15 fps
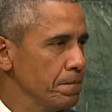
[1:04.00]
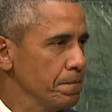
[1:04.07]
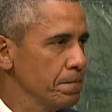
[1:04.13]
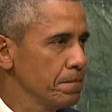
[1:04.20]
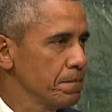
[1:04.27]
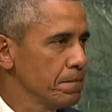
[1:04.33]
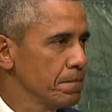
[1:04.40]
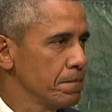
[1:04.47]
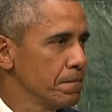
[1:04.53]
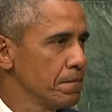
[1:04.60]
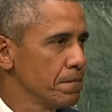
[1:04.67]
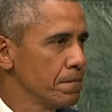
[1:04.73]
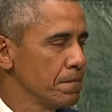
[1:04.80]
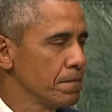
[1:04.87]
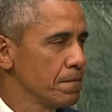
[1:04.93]

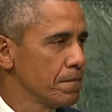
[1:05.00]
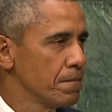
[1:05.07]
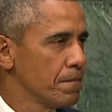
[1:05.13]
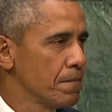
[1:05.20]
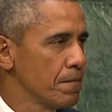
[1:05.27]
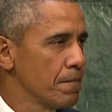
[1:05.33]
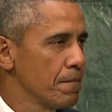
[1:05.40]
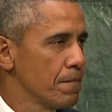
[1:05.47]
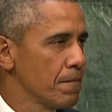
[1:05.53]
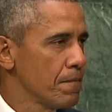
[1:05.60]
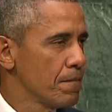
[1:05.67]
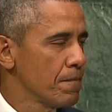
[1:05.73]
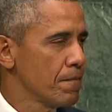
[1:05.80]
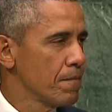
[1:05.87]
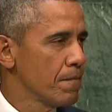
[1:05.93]

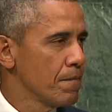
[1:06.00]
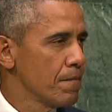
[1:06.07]
Nobody speaks.